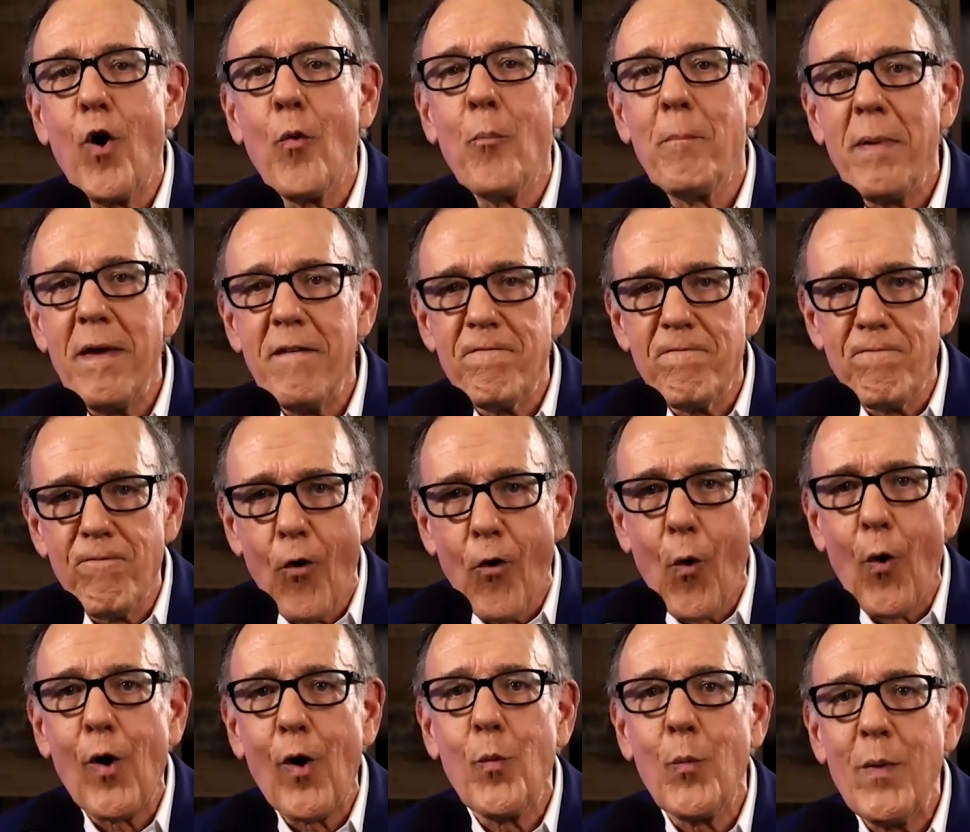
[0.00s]

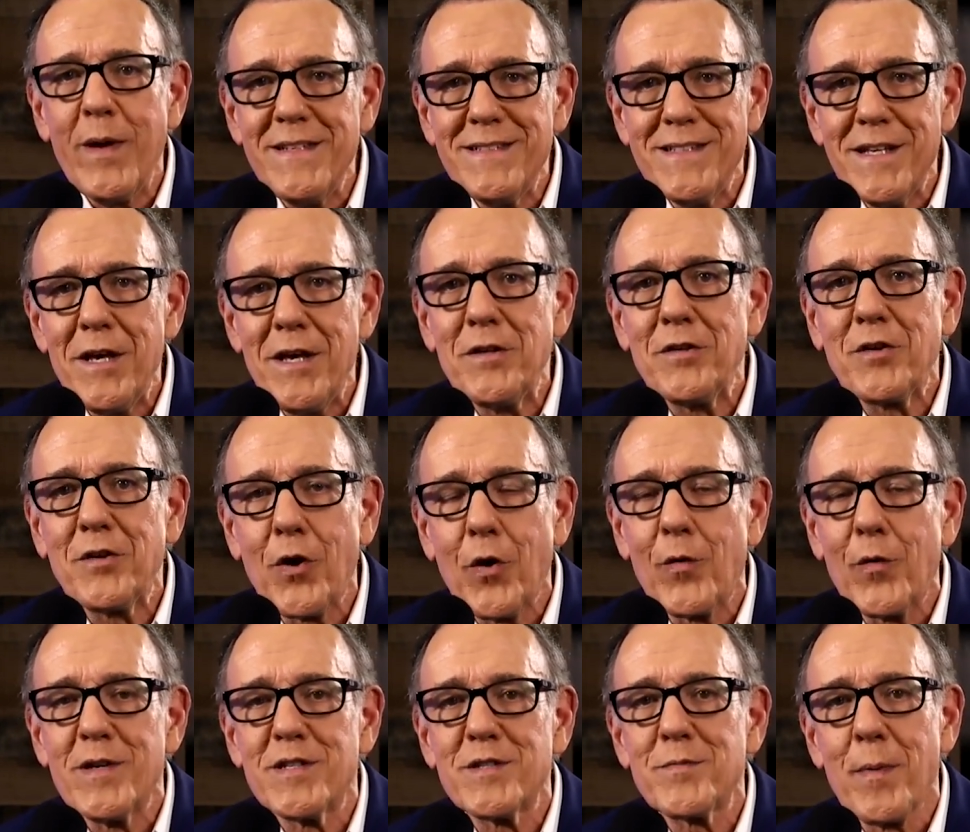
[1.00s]
before we did
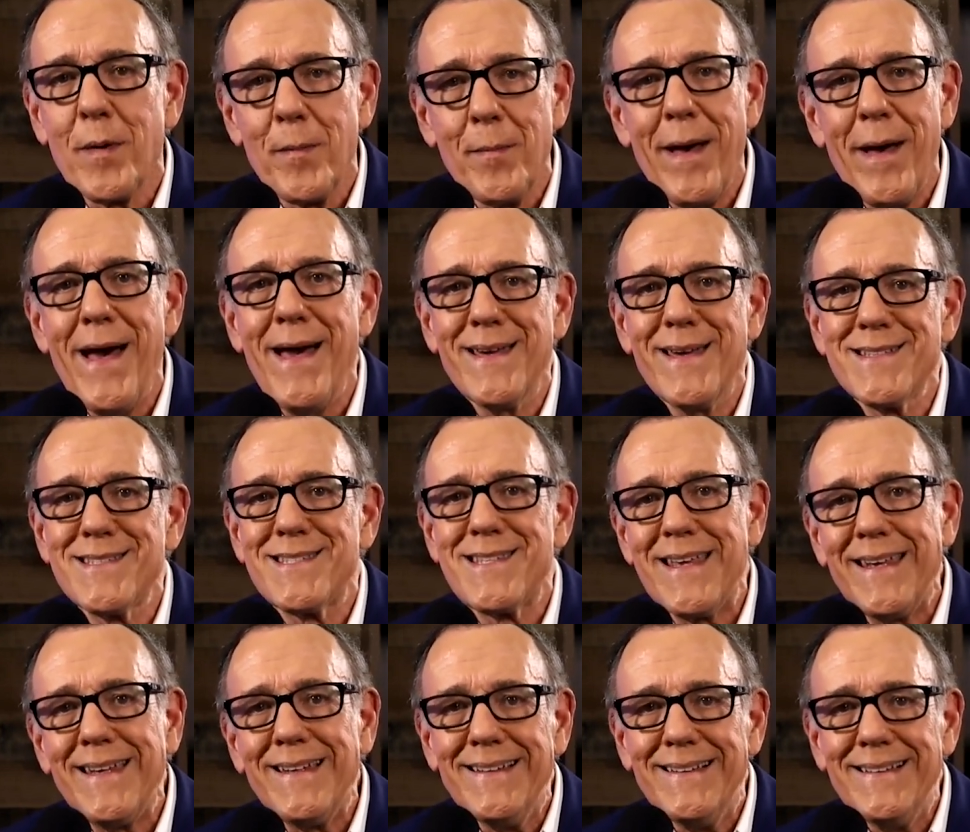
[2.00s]
Charisma
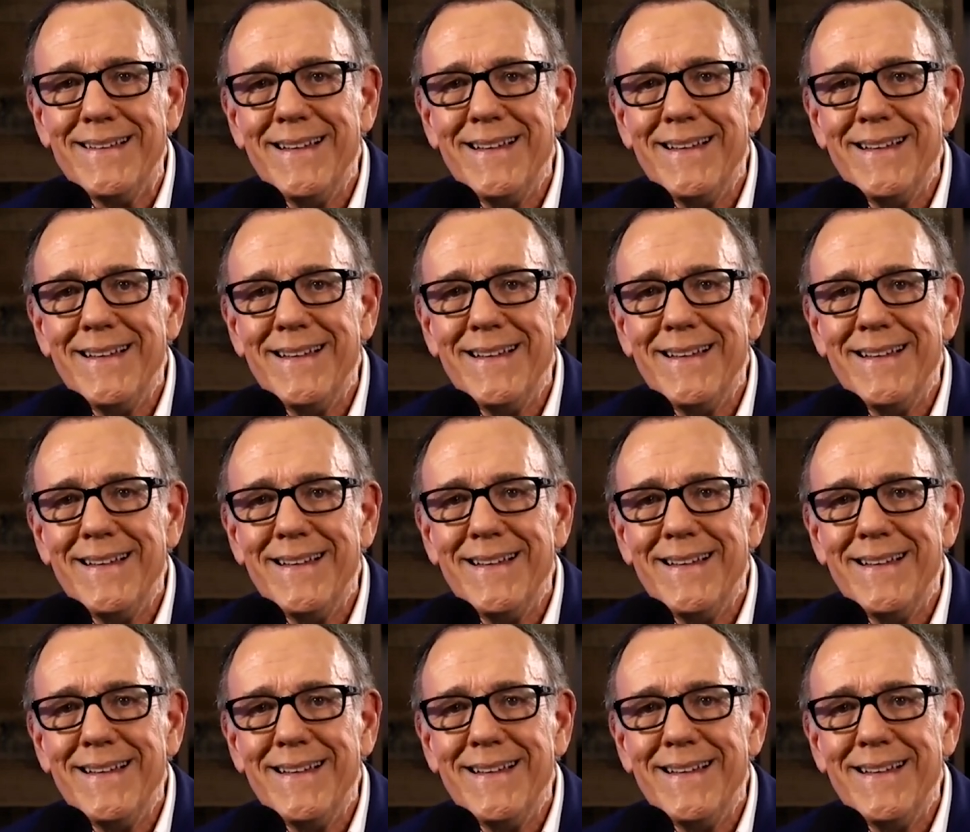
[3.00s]
Magazine.